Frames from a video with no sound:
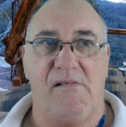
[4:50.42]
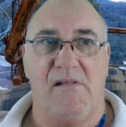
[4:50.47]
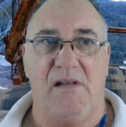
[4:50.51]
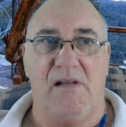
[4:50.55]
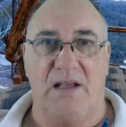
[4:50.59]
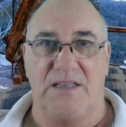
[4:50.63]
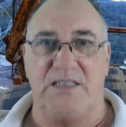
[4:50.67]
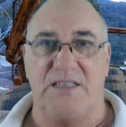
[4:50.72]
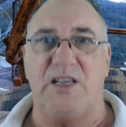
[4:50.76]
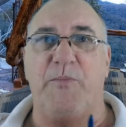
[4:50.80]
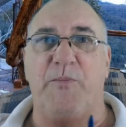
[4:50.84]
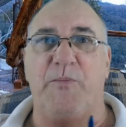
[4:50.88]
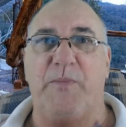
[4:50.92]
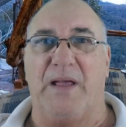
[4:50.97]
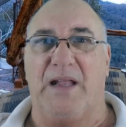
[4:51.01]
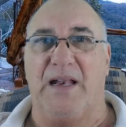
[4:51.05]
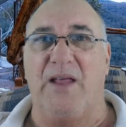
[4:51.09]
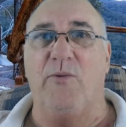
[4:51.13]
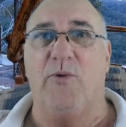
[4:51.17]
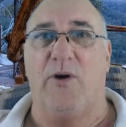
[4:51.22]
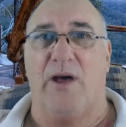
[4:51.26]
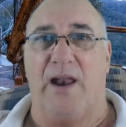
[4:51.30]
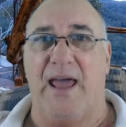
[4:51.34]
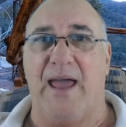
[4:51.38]
And
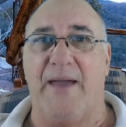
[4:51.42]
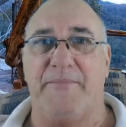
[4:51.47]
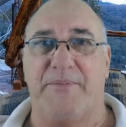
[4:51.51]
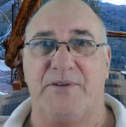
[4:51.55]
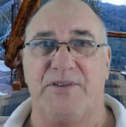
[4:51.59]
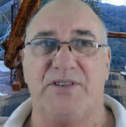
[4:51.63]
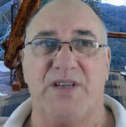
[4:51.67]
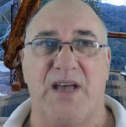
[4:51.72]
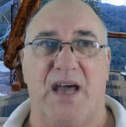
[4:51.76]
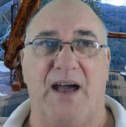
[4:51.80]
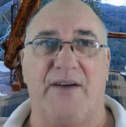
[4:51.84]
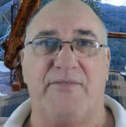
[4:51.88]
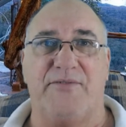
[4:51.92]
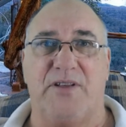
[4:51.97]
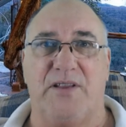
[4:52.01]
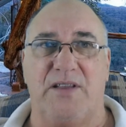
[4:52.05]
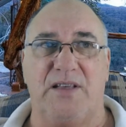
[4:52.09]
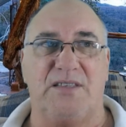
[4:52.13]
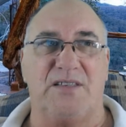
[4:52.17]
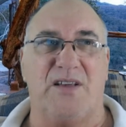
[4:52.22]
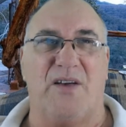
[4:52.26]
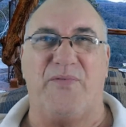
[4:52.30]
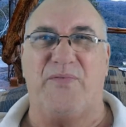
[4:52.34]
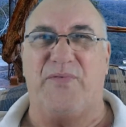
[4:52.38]
typically, what happens after
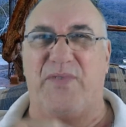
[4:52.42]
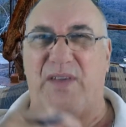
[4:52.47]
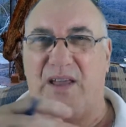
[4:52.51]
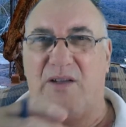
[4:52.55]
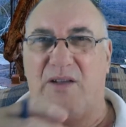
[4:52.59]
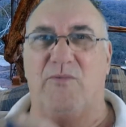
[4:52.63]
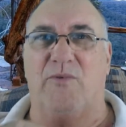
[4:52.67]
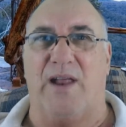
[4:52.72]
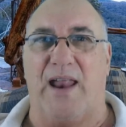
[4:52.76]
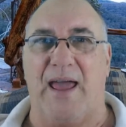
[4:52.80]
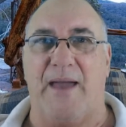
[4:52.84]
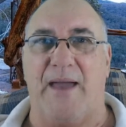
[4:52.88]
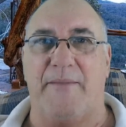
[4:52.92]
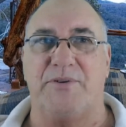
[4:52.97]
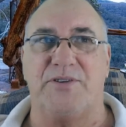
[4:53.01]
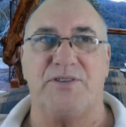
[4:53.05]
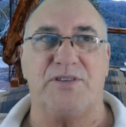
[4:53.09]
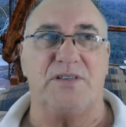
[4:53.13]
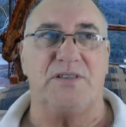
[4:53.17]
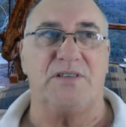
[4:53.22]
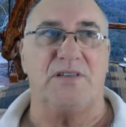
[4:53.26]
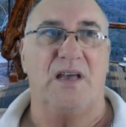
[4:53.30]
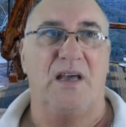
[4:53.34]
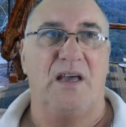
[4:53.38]
this, I think what happens
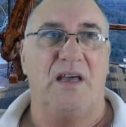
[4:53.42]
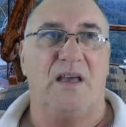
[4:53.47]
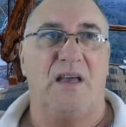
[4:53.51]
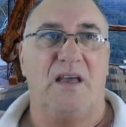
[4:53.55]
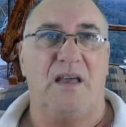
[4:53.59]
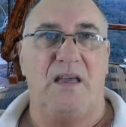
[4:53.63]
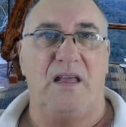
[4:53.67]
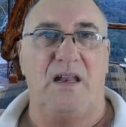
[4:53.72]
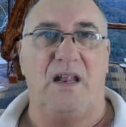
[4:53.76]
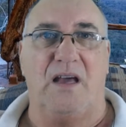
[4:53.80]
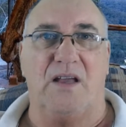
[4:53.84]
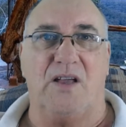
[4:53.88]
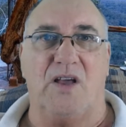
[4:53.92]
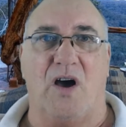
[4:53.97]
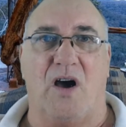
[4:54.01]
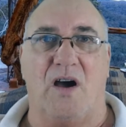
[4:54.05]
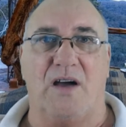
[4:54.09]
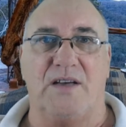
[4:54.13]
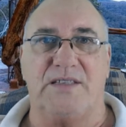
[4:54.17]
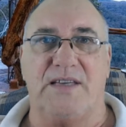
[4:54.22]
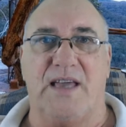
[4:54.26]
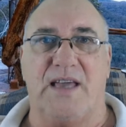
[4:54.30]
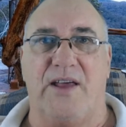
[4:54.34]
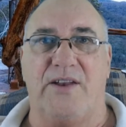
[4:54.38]
is, you know,
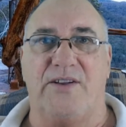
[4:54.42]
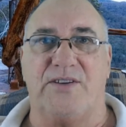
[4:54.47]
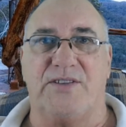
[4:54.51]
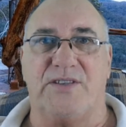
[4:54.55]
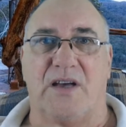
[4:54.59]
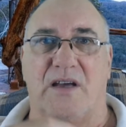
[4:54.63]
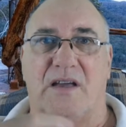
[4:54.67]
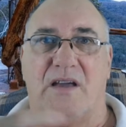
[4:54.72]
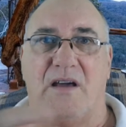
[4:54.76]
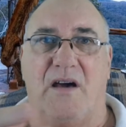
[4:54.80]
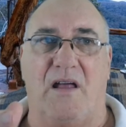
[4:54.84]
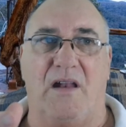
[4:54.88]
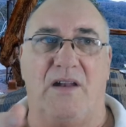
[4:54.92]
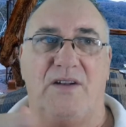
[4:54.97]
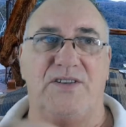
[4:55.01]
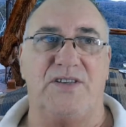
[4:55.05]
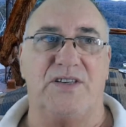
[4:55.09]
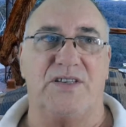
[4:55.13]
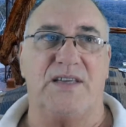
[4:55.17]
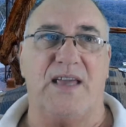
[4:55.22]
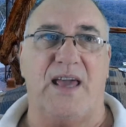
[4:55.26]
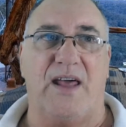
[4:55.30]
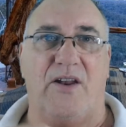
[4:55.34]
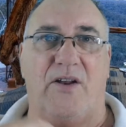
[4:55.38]
guys go to
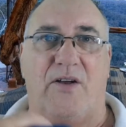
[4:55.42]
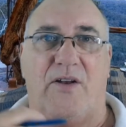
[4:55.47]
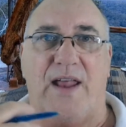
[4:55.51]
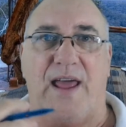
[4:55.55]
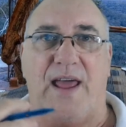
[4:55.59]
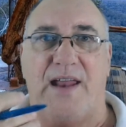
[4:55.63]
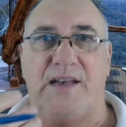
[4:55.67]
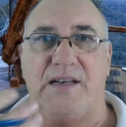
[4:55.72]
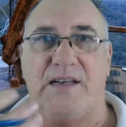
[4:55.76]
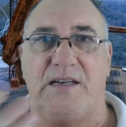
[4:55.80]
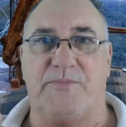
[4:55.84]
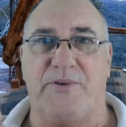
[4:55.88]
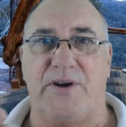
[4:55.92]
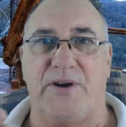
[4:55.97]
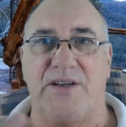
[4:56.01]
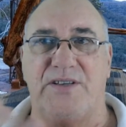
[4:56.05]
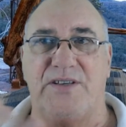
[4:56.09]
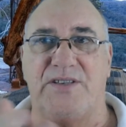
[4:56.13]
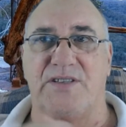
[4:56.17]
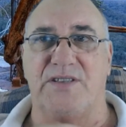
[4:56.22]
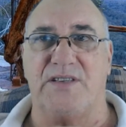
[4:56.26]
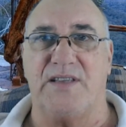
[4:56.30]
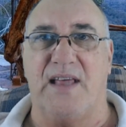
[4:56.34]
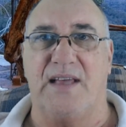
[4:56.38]
psychologists, get on
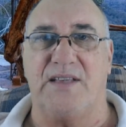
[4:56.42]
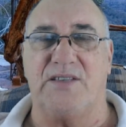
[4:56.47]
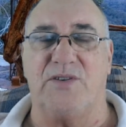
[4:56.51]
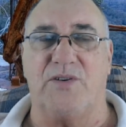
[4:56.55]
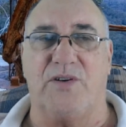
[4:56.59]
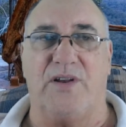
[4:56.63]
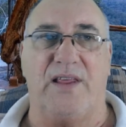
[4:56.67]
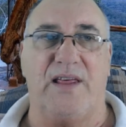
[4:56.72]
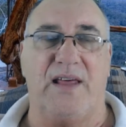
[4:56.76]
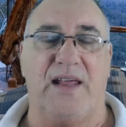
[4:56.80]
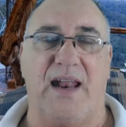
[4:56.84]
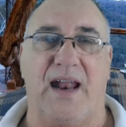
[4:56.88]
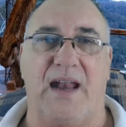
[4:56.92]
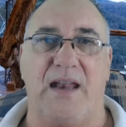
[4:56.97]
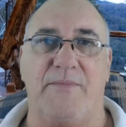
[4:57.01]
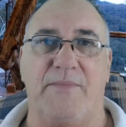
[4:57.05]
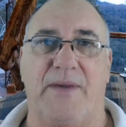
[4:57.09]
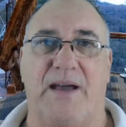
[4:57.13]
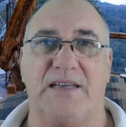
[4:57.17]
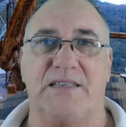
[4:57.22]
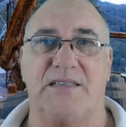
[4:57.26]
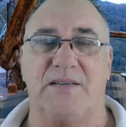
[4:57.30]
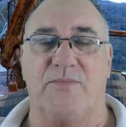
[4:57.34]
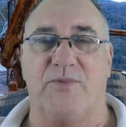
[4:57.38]
antidepressants and that sort of thing, and only
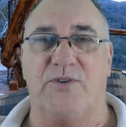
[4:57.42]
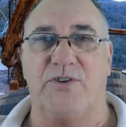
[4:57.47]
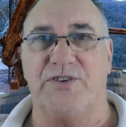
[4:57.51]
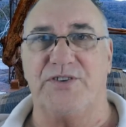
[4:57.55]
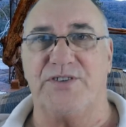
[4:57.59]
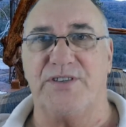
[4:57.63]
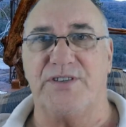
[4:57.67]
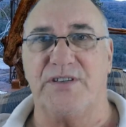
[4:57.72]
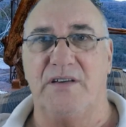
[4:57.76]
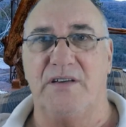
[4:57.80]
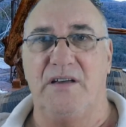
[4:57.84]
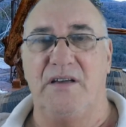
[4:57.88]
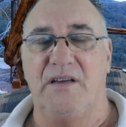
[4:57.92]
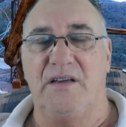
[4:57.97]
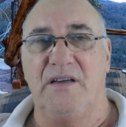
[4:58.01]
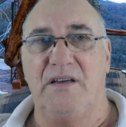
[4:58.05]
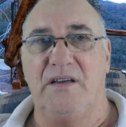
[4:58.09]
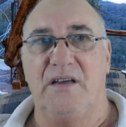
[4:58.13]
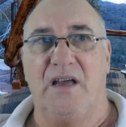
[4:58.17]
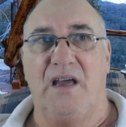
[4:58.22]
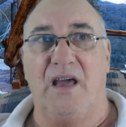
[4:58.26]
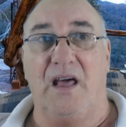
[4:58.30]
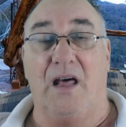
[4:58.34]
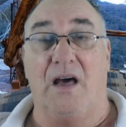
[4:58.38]
makes them worse.
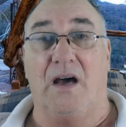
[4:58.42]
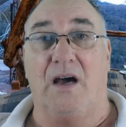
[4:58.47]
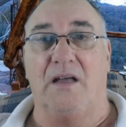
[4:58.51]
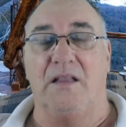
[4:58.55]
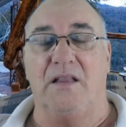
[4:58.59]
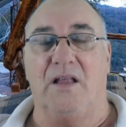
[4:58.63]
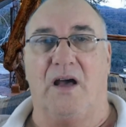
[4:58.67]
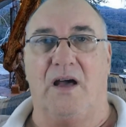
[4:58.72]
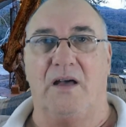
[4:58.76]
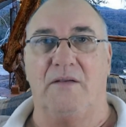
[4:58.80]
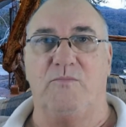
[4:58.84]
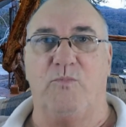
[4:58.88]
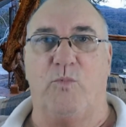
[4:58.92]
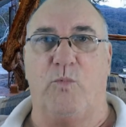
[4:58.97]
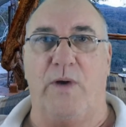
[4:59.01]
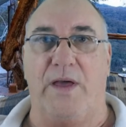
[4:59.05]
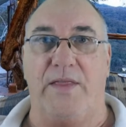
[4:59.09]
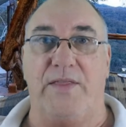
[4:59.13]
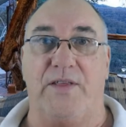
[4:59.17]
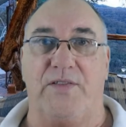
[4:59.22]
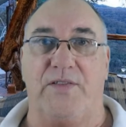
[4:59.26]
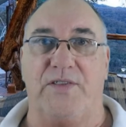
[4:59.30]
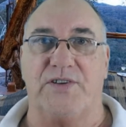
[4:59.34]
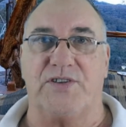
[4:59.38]
Now, I, I
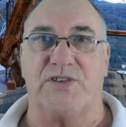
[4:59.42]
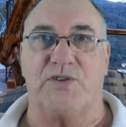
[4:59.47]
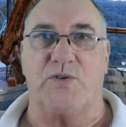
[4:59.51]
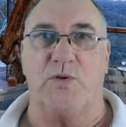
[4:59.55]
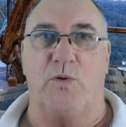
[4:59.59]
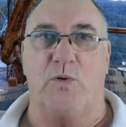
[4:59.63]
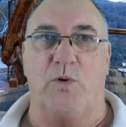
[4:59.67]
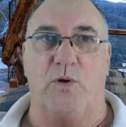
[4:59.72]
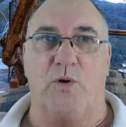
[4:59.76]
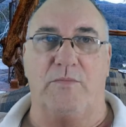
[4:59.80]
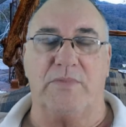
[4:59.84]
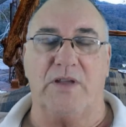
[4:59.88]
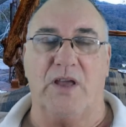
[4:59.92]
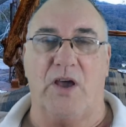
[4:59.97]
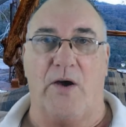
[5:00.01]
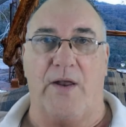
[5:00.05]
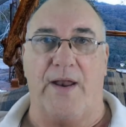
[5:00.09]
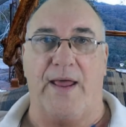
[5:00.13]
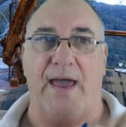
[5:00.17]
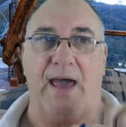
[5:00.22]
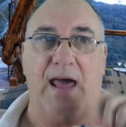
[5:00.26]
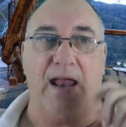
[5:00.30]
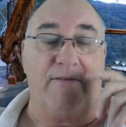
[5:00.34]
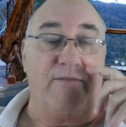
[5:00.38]
weathered the storm, got
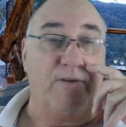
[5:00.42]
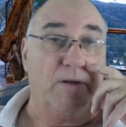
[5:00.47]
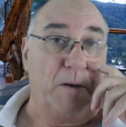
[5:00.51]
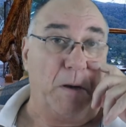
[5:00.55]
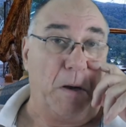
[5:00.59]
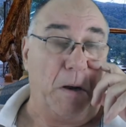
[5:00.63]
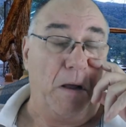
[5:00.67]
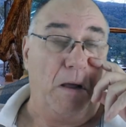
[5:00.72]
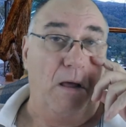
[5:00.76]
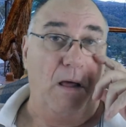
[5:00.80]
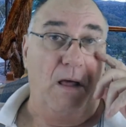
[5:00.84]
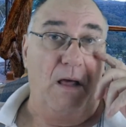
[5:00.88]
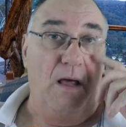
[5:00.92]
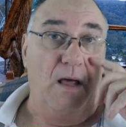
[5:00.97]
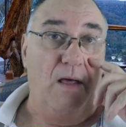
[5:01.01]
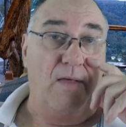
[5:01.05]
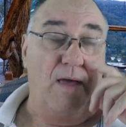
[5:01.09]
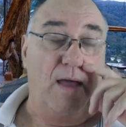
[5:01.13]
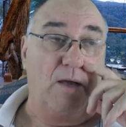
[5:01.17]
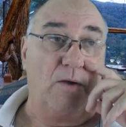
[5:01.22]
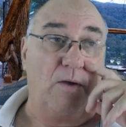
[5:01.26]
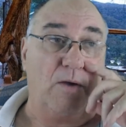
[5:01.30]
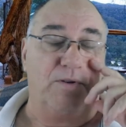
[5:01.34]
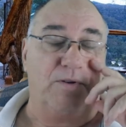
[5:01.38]
out of it.
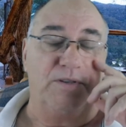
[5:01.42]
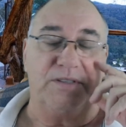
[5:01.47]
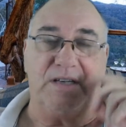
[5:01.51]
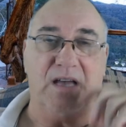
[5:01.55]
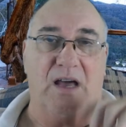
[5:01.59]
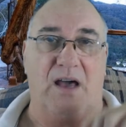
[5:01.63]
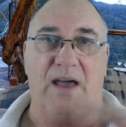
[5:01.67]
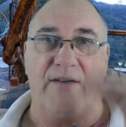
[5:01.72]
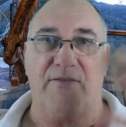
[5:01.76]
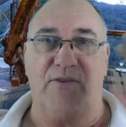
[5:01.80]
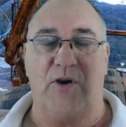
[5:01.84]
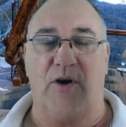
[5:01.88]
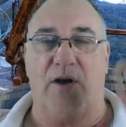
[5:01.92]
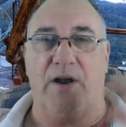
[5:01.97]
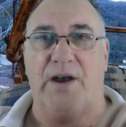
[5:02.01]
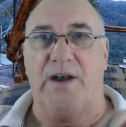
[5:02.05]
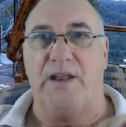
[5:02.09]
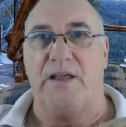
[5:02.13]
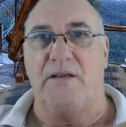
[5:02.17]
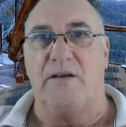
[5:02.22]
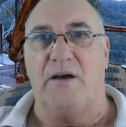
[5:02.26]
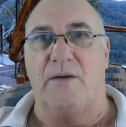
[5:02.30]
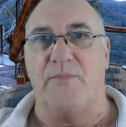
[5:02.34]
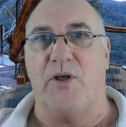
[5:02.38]
Thank goodness I haven't got
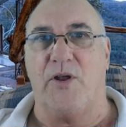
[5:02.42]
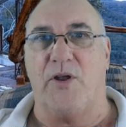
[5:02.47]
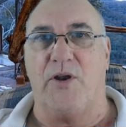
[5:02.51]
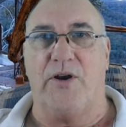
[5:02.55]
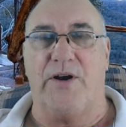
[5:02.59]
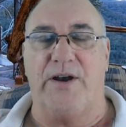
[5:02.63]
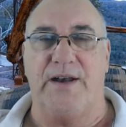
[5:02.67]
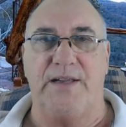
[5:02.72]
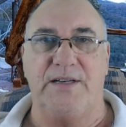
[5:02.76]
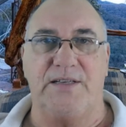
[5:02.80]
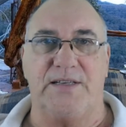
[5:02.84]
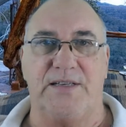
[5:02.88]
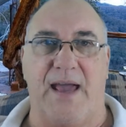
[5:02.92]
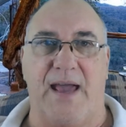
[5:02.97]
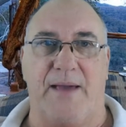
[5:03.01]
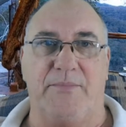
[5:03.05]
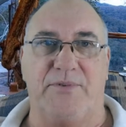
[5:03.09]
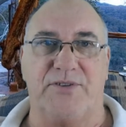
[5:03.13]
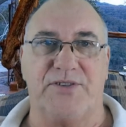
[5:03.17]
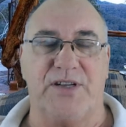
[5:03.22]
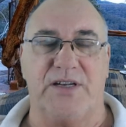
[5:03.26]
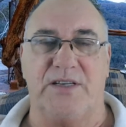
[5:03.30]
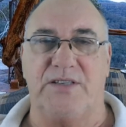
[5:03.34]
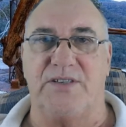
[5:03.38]
any, I'm not on any
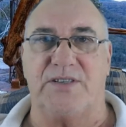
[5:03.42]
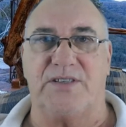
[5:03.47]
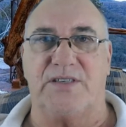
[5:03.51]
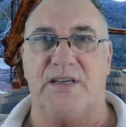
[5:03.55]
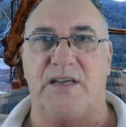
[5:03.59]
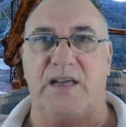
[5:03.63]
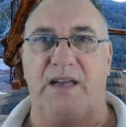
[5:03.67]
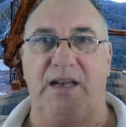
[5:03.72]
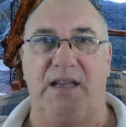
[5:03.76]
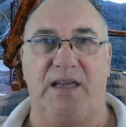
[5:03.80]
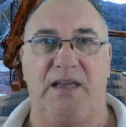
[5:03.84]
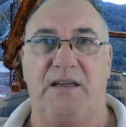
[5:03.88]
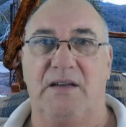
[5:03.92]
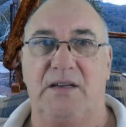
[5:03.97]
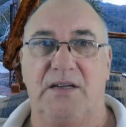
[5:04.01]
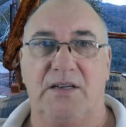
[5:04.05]
tablets, I didn't see any